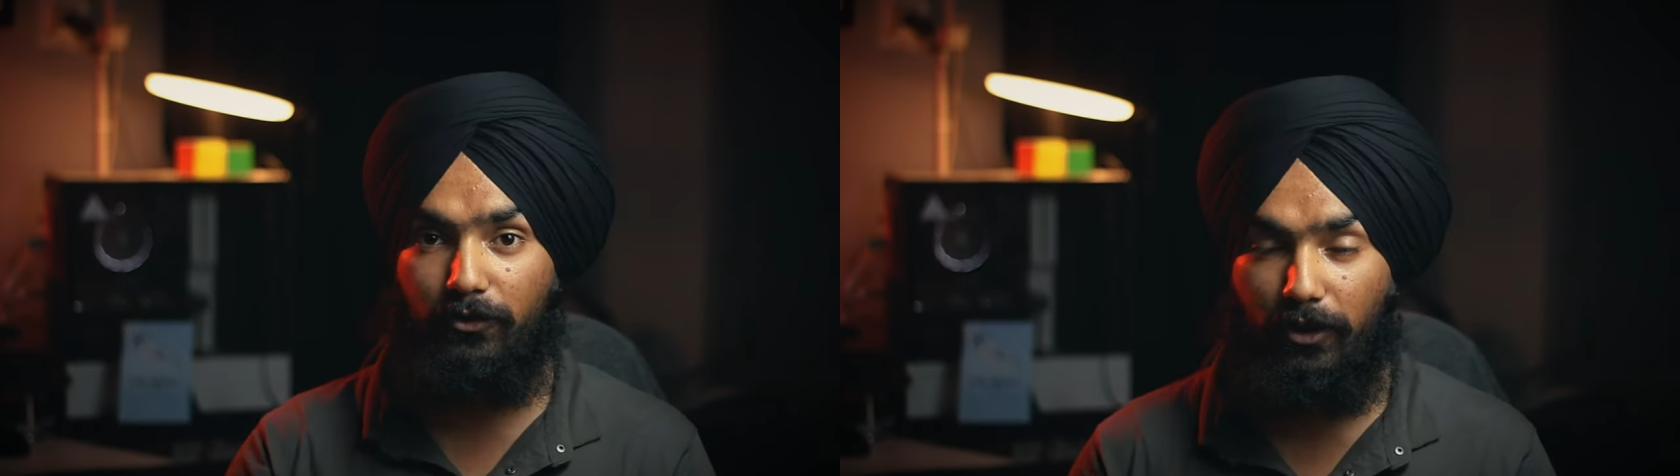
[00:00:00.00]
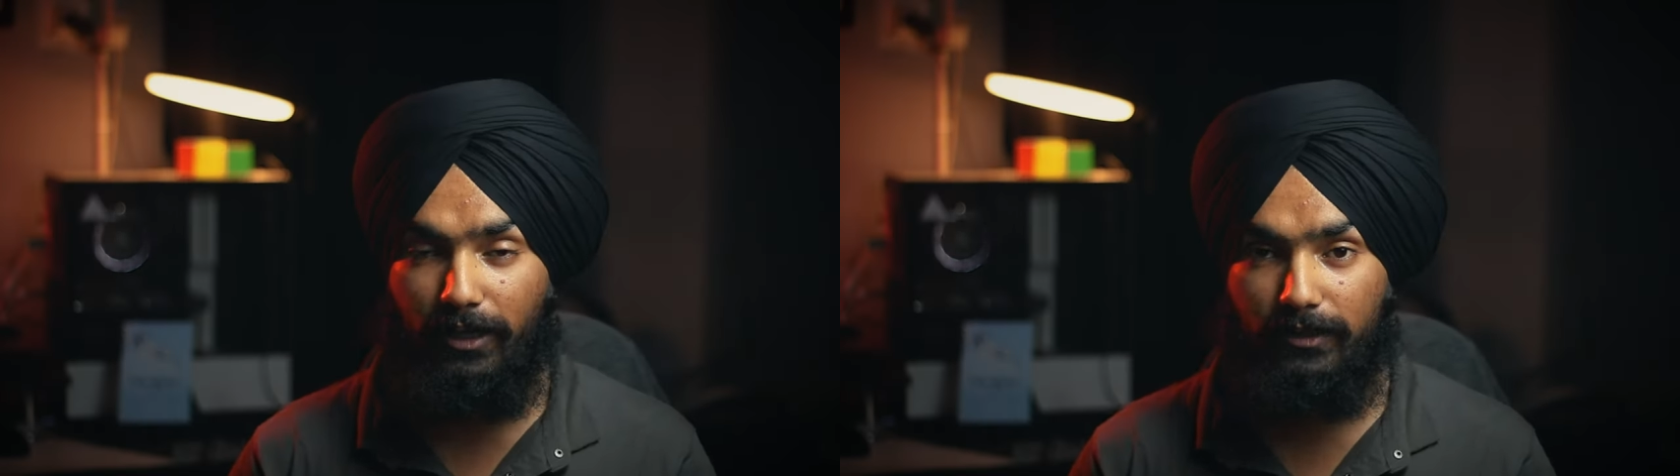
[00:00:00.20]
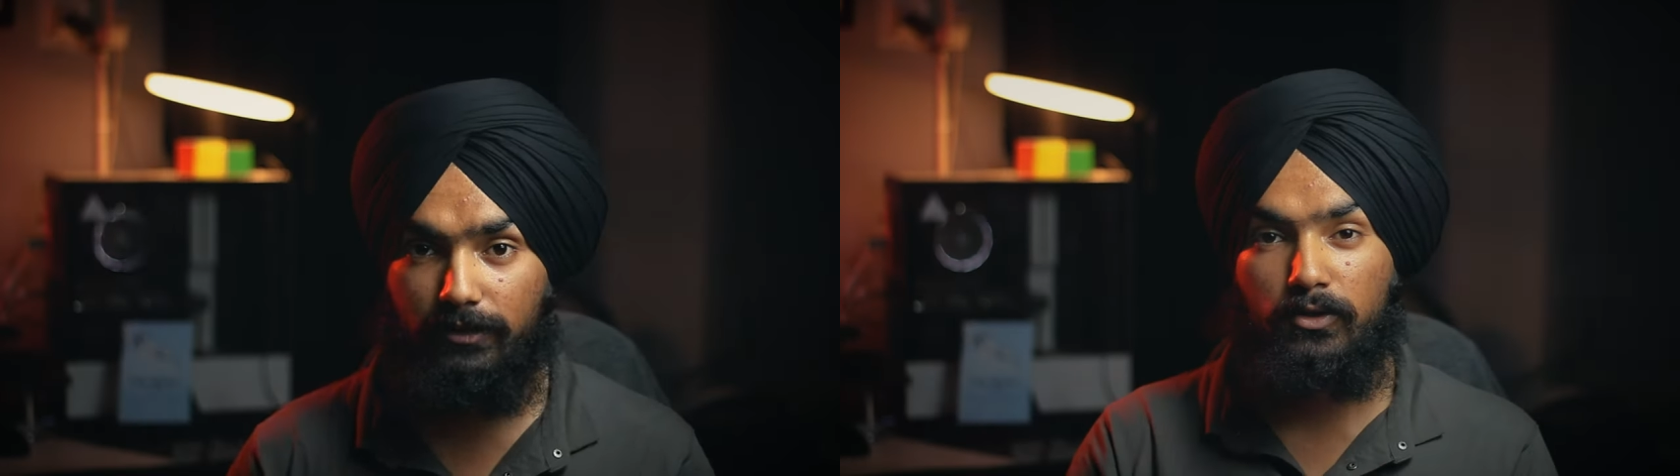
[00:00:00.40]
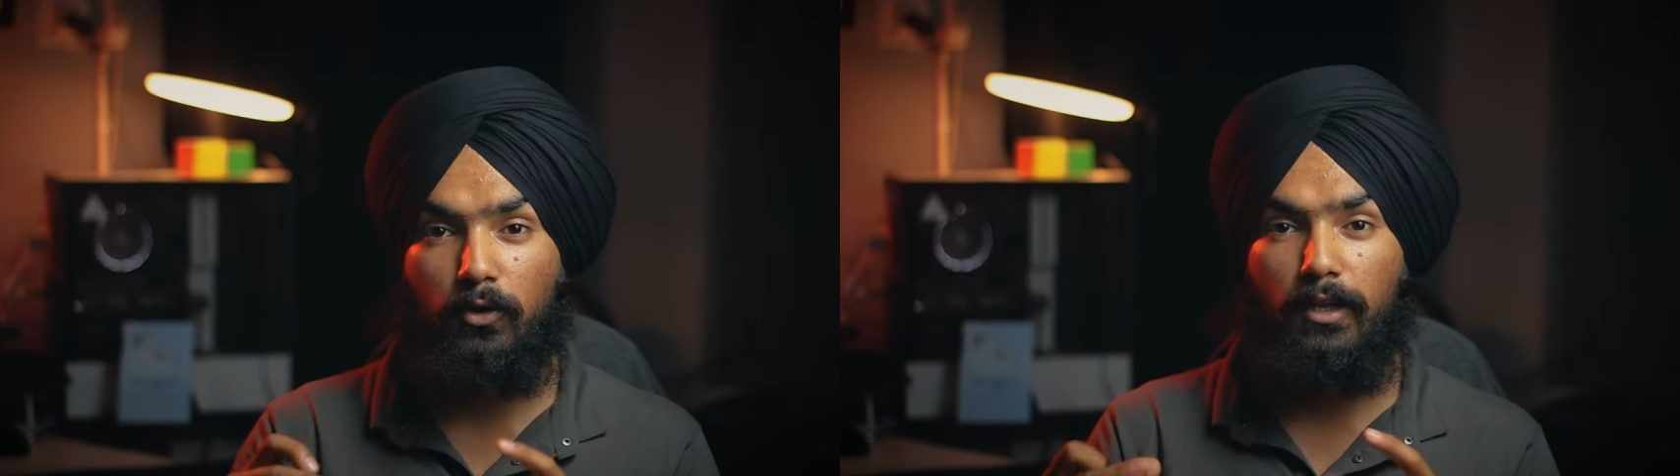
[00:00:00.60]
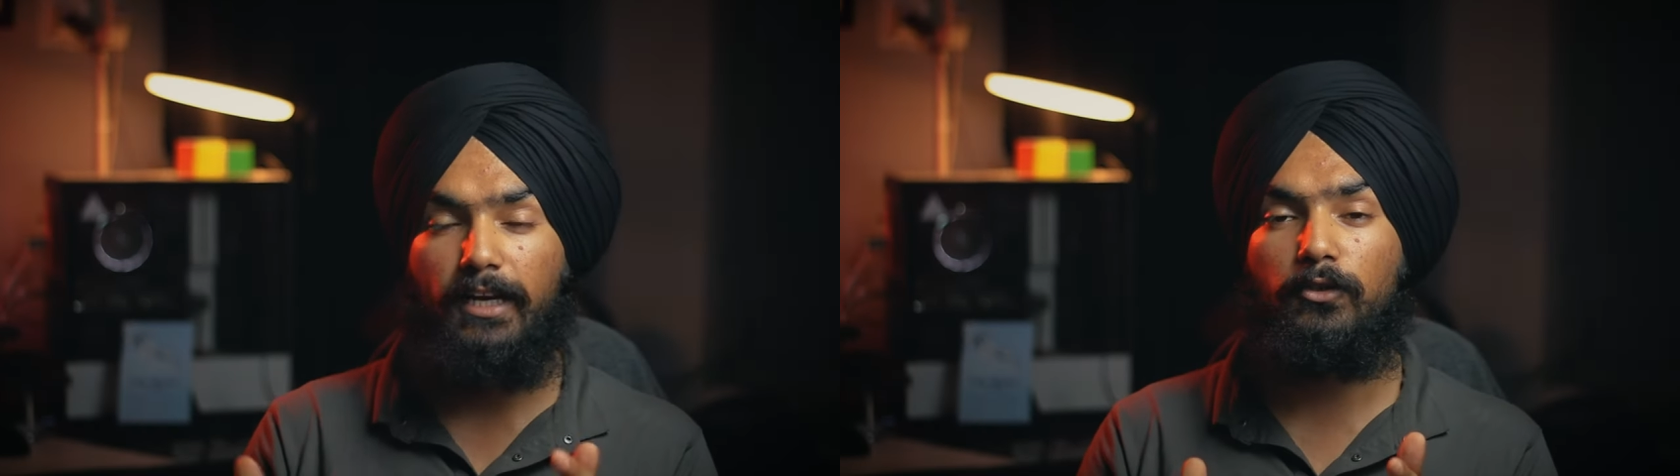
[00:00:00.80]
drawings. So
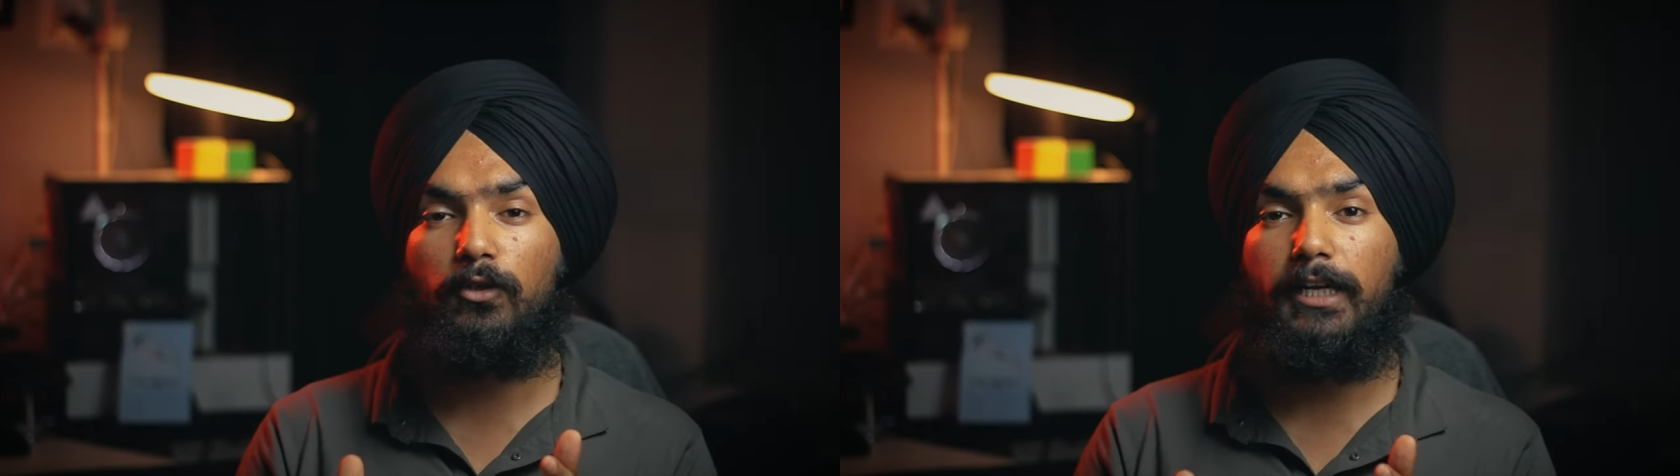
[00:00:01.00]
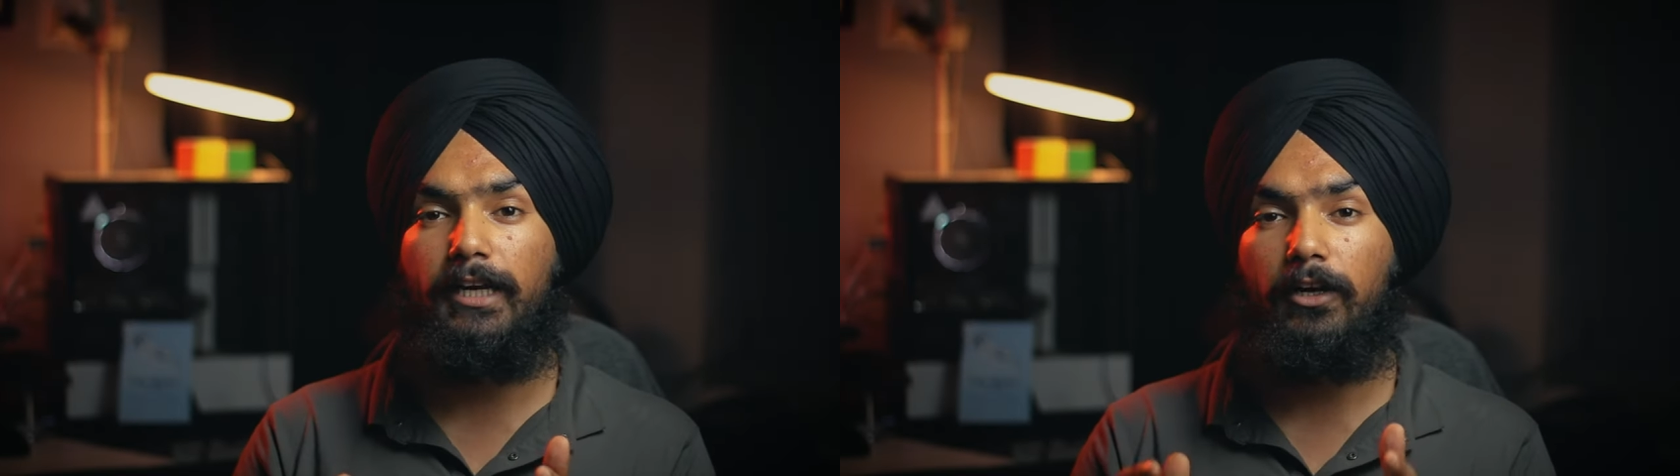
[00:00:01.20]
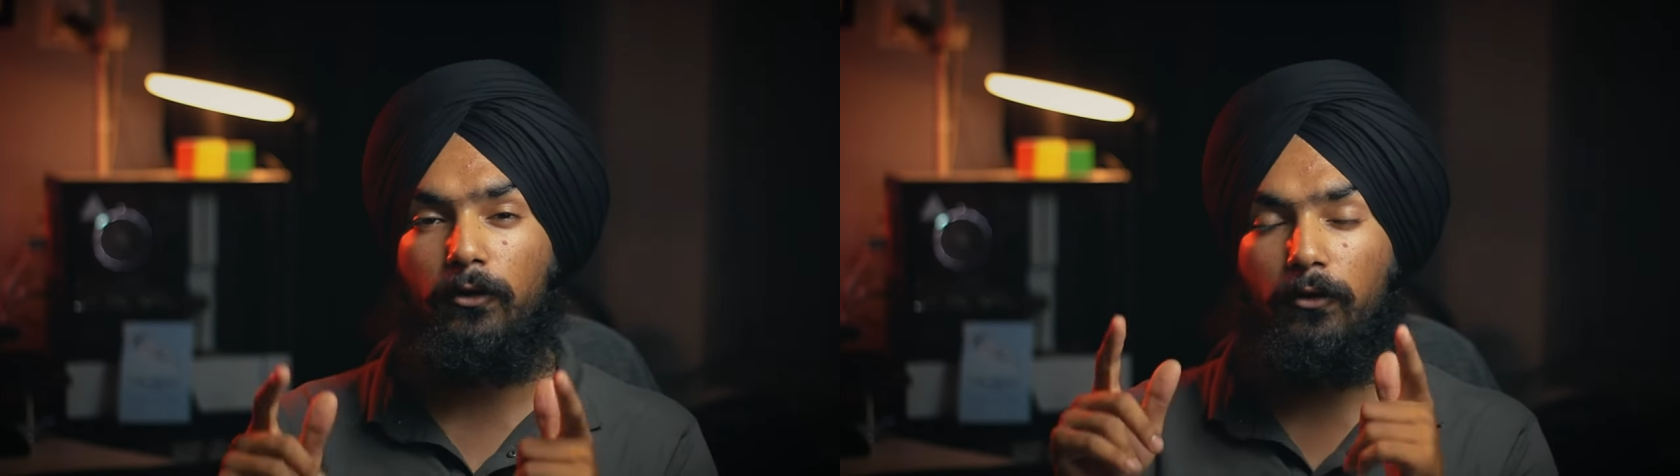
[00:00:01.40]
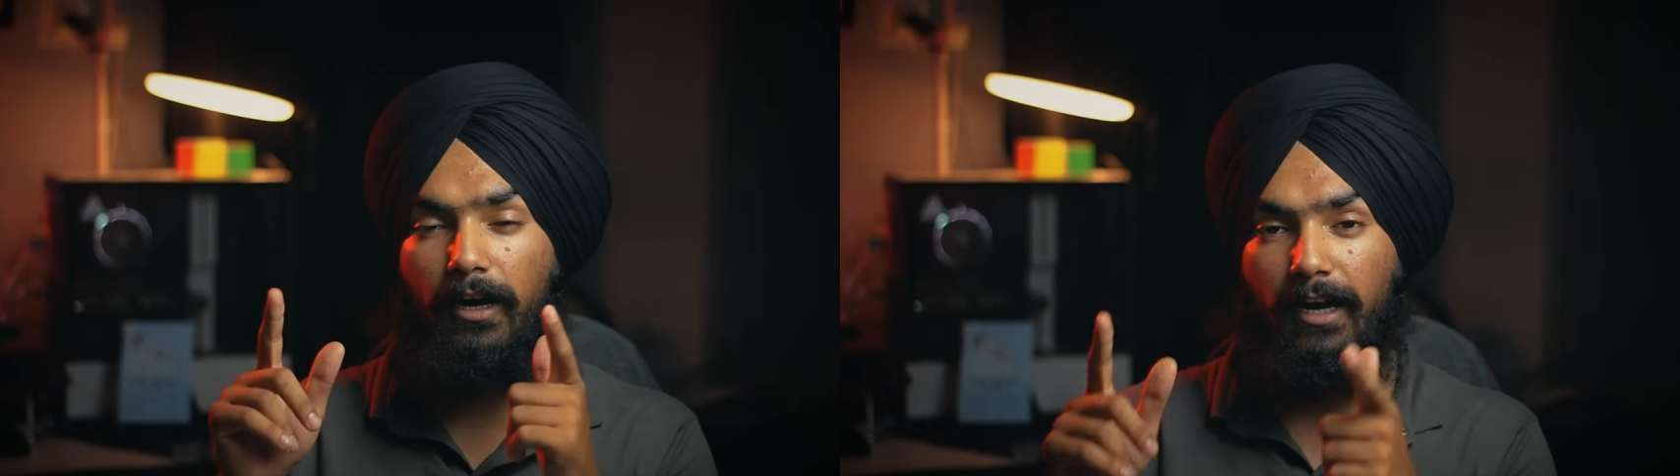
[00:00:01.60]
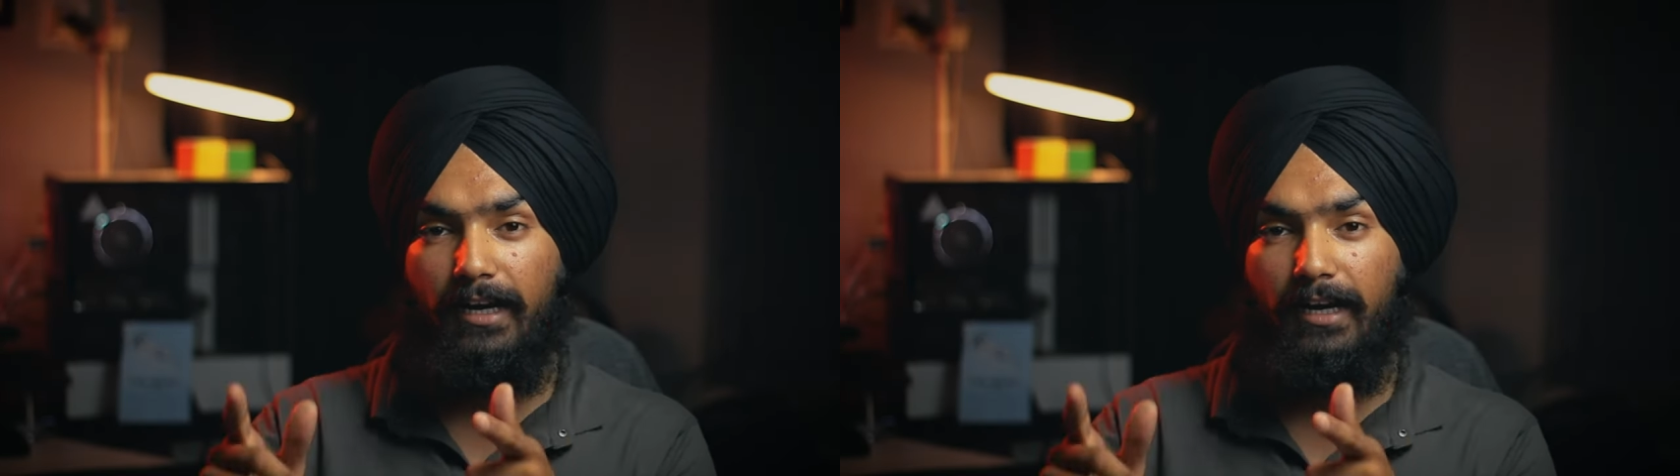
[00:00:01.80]
let's roll the intro